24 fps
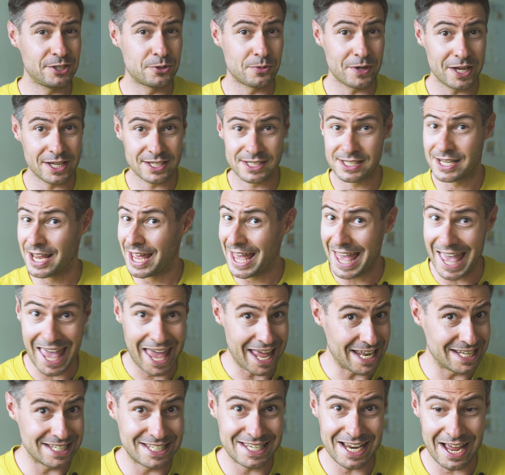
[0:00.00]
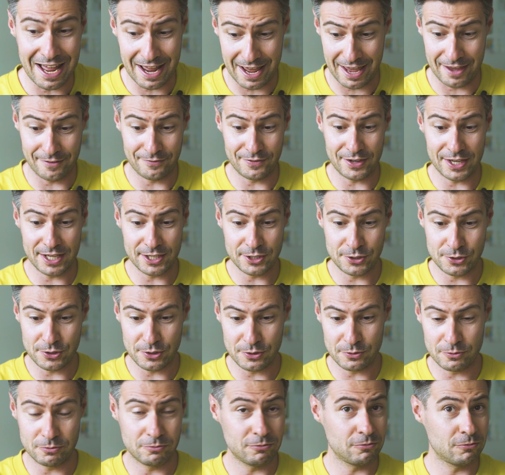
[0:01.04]
tricks and dive
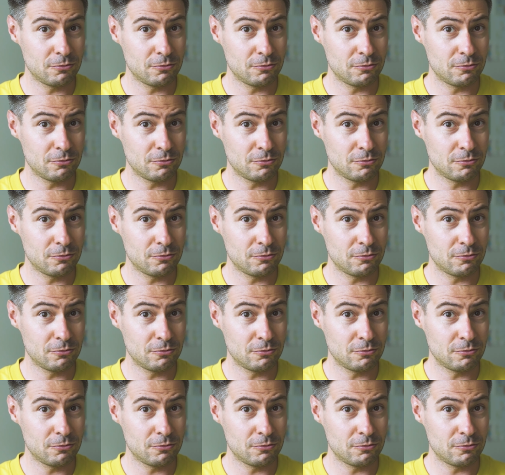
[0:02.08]
into